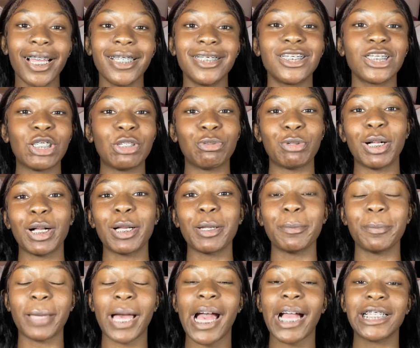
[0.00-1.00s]
guys, and welcome
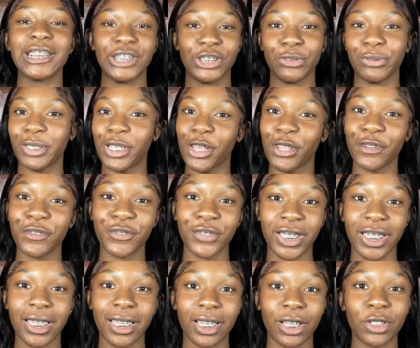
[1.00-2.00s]
back to another
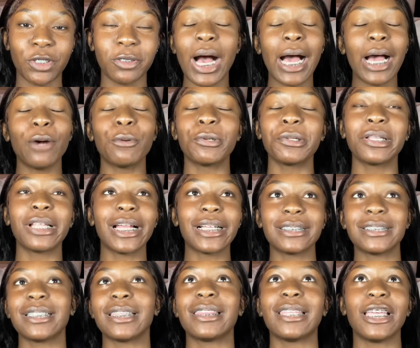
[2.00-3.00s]
video. I would like to
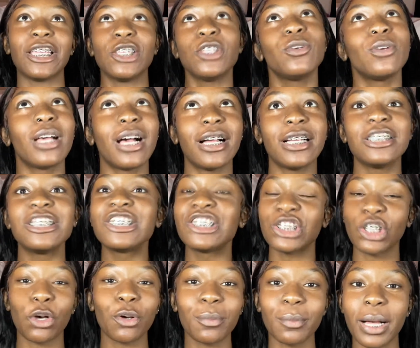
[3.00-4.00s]
thank you guys
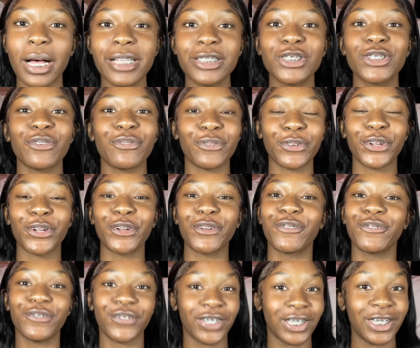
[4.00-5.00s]
so much for
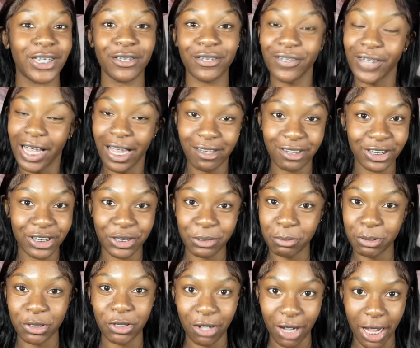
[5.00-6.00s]
55
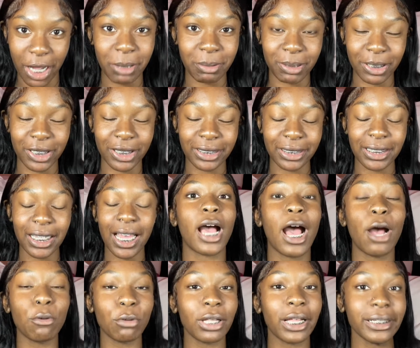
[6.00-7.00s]
subscribers. I
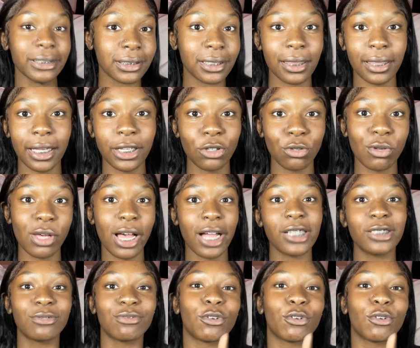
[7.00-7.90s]
would like to thank you guys for